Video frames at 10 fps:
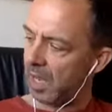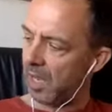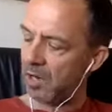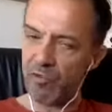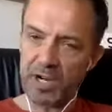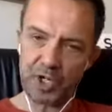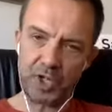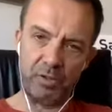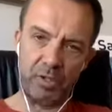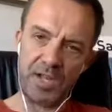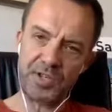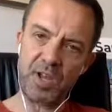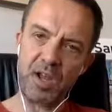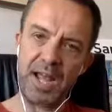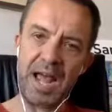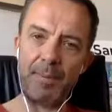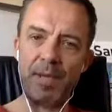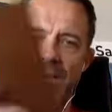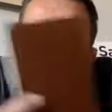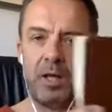ritual. I started a
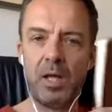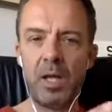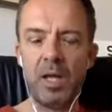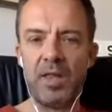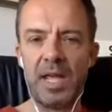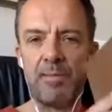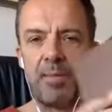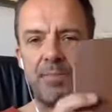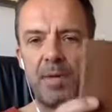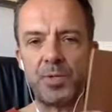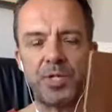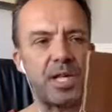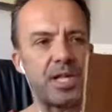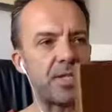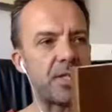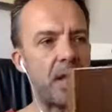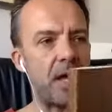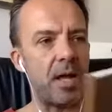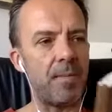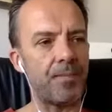habit that in my moleskins,
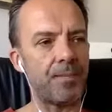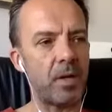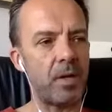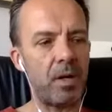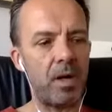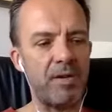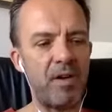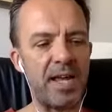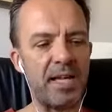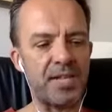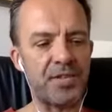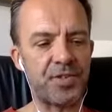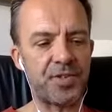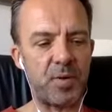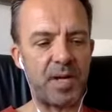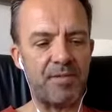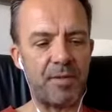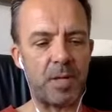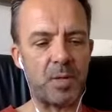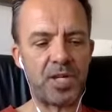I write a list. So I have the
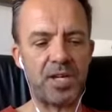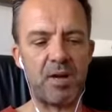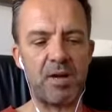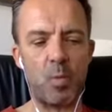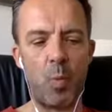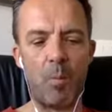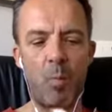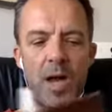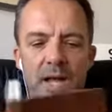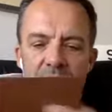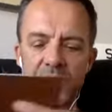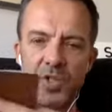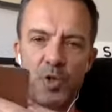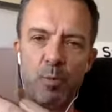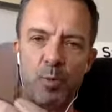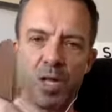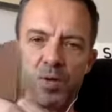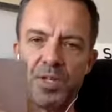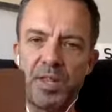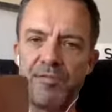moleskin going one way, just the normal
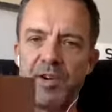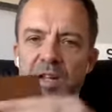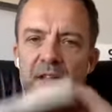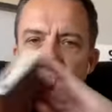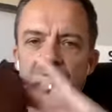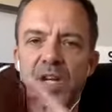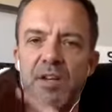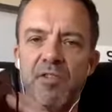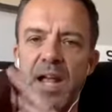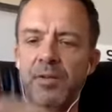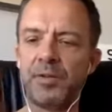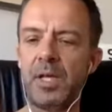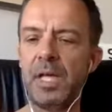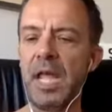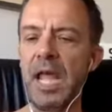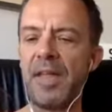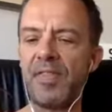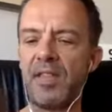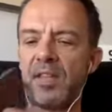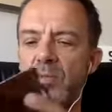notes at the front, and I turn it round. And the
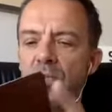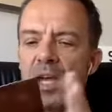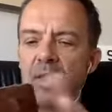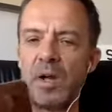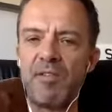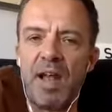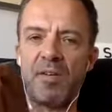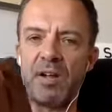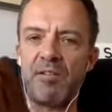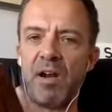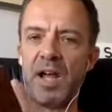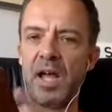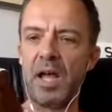other way round, I write